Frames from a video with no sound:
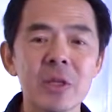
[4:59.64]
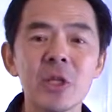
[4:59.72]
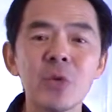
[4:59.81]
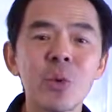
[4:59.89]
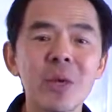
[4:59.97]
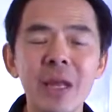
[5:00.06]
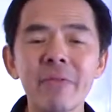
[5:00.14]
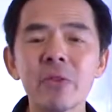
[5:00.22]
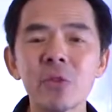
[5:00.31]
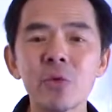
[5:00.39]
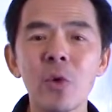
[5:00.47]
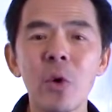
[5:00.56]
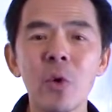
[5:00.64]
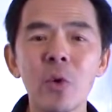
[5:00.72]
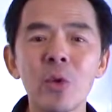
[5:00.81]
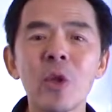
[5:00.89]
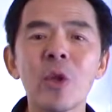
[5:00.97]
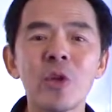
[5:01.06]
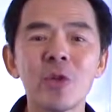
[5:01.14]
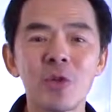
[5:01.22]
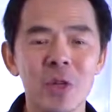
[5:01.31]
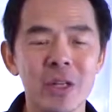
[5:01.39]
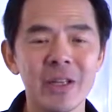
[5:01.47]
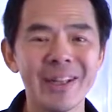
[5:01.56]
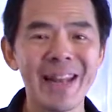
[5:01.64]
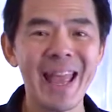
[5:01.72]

You are never too old to learn